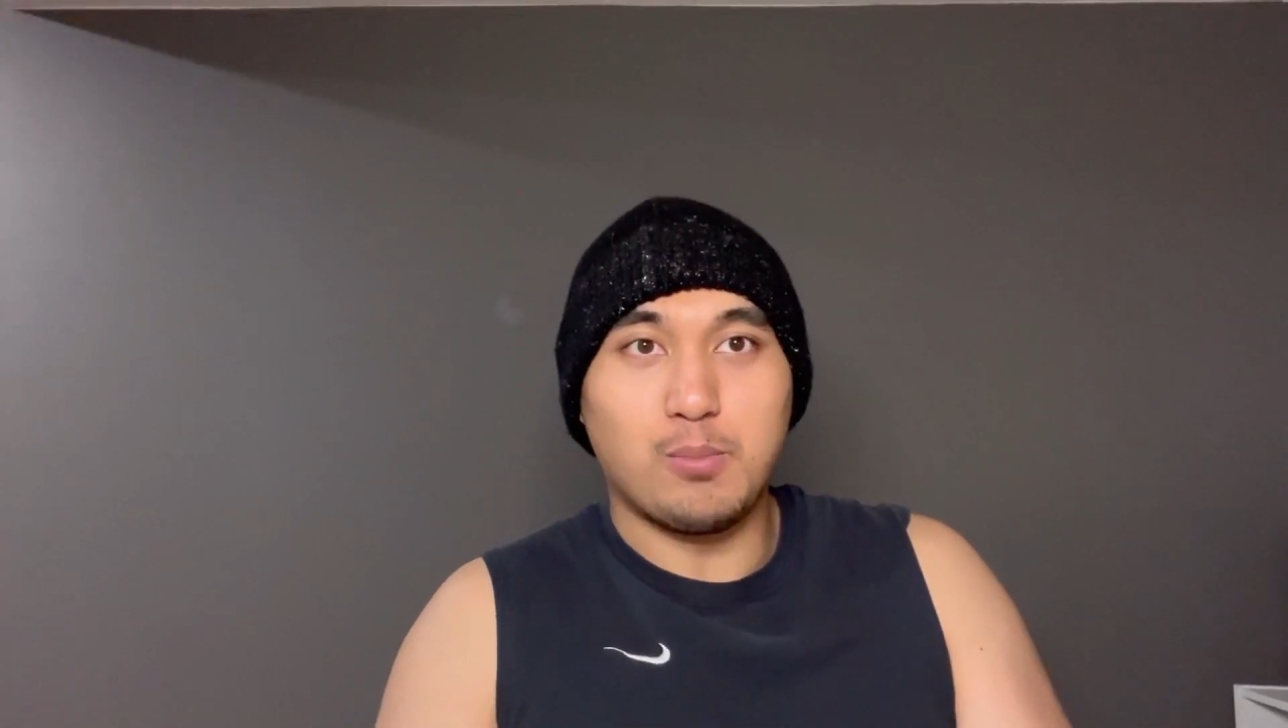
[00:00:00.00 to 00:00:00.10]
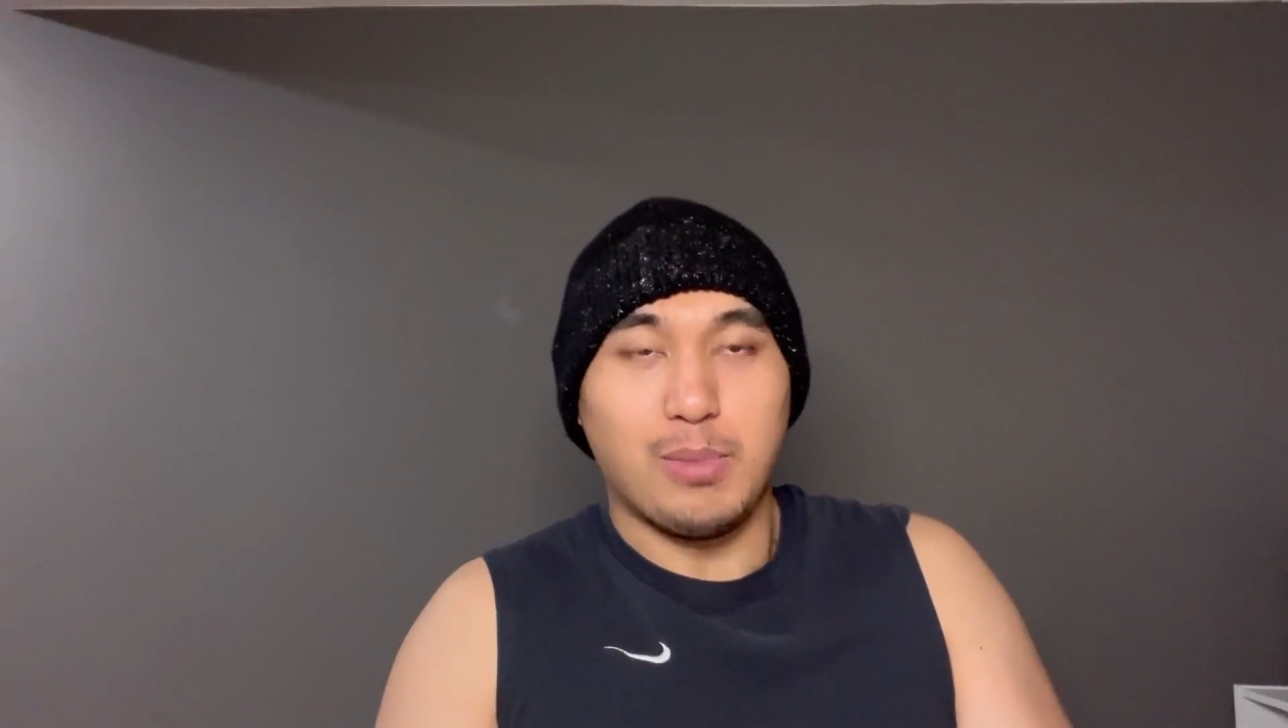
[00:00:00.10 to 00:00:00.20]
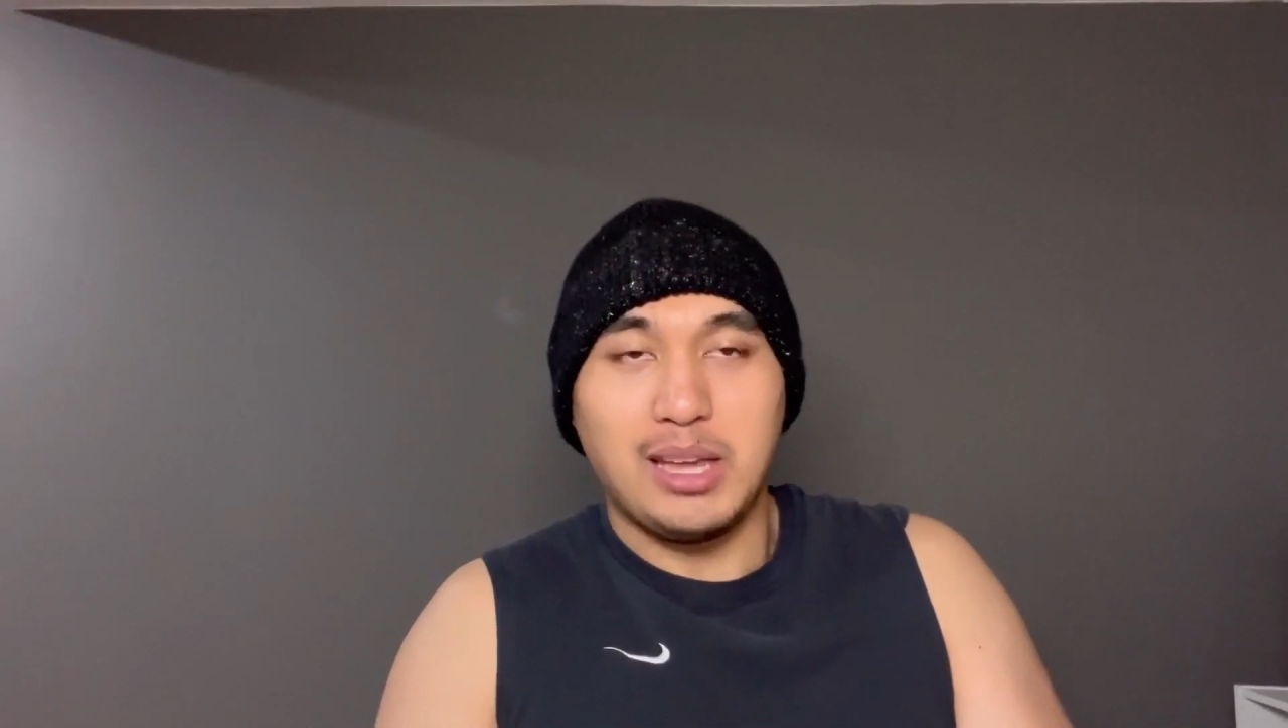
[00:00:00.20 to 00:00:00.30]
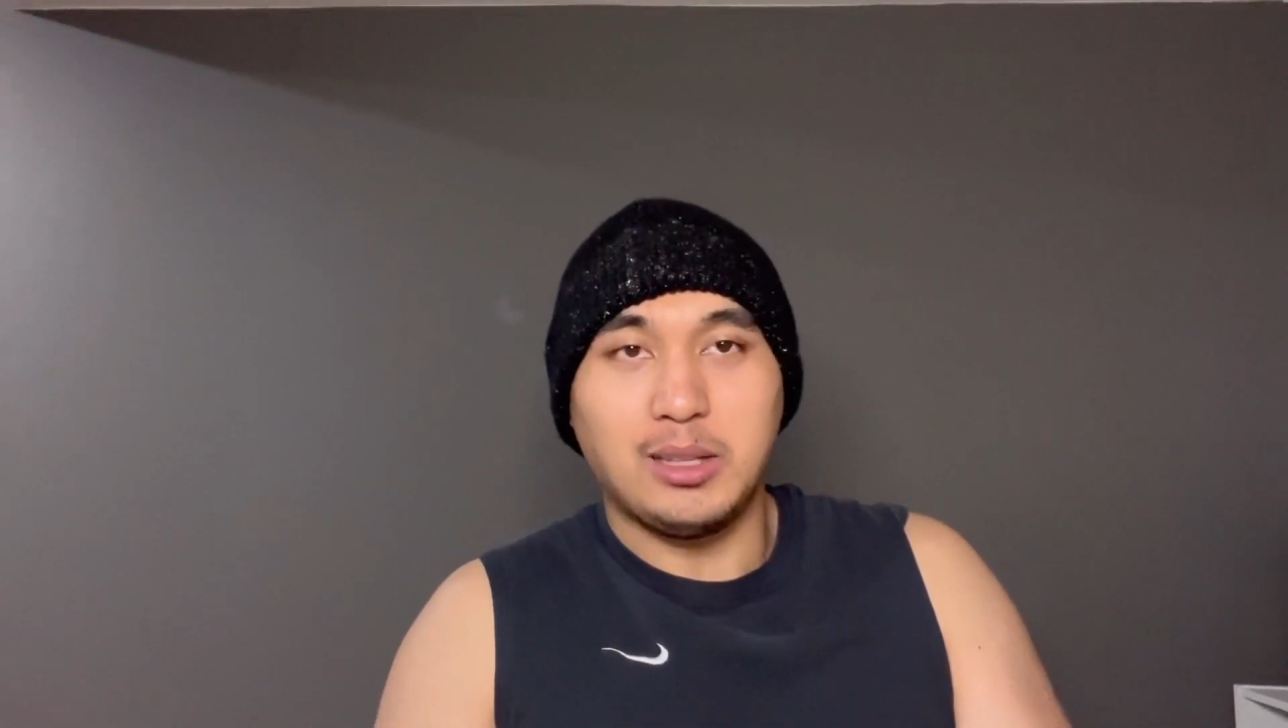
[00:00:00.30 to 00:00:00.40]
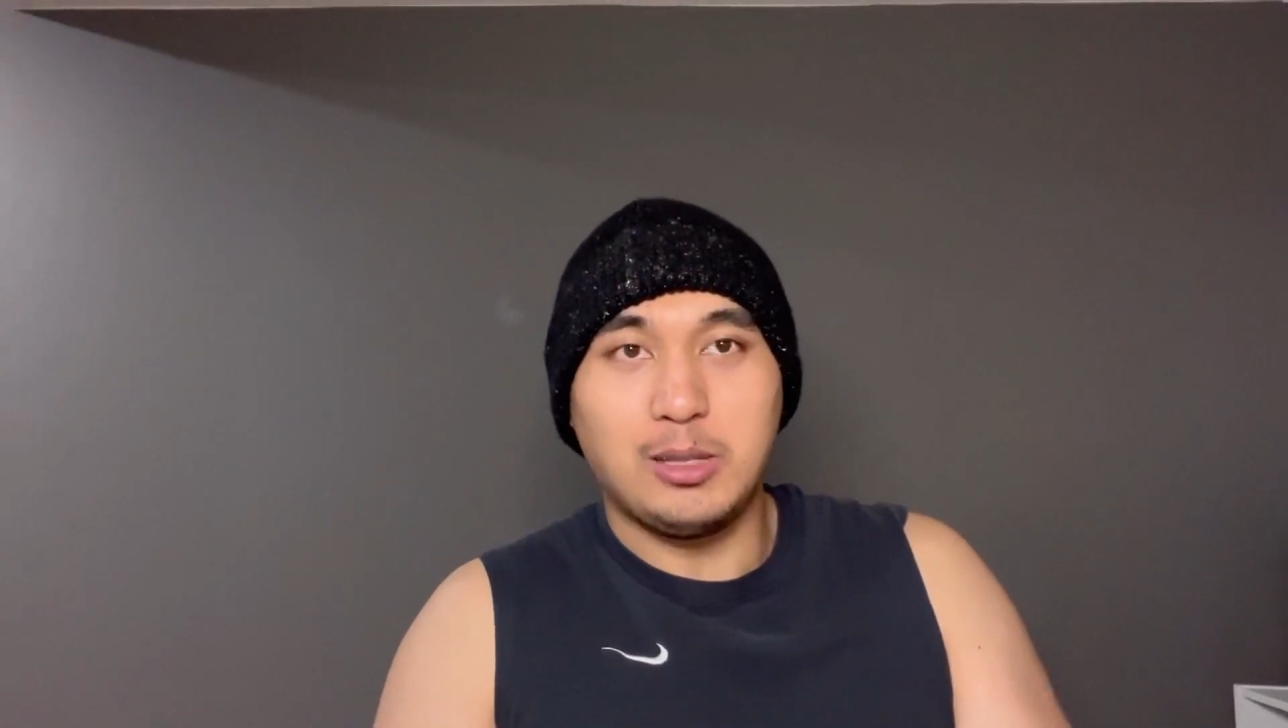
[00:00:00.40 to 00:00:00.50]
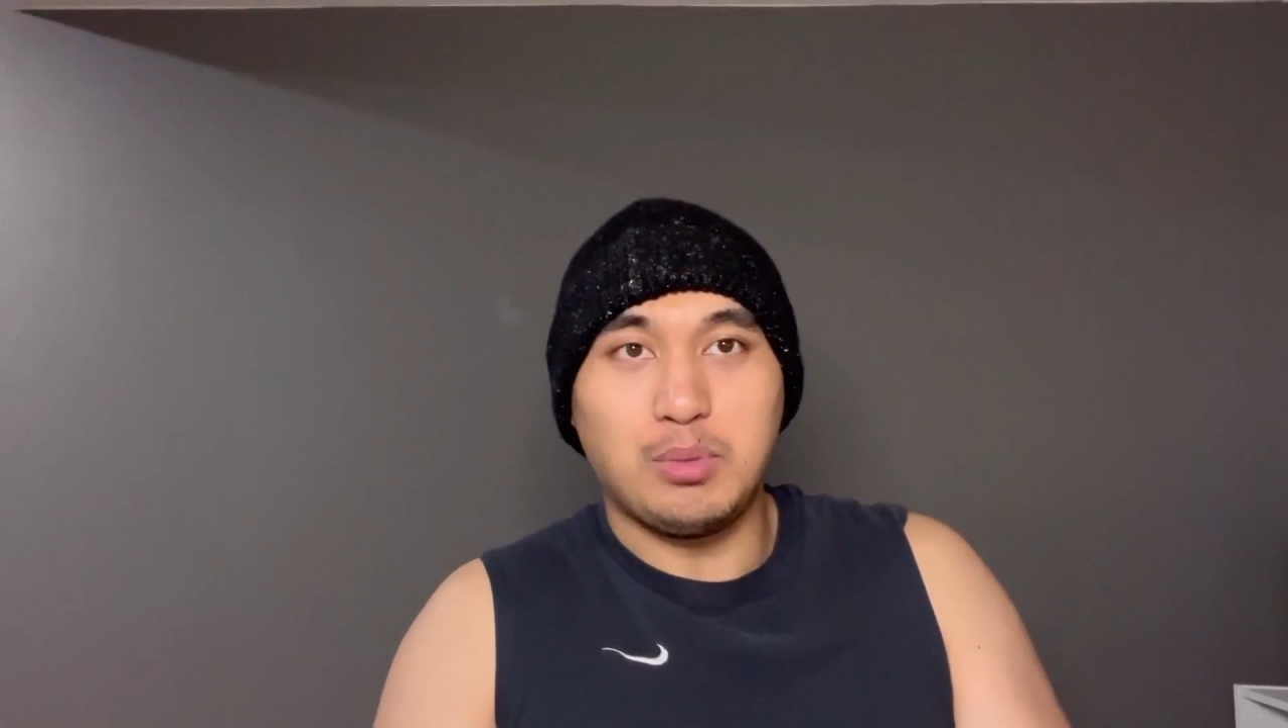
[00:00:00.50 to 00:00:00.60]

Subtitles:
mainly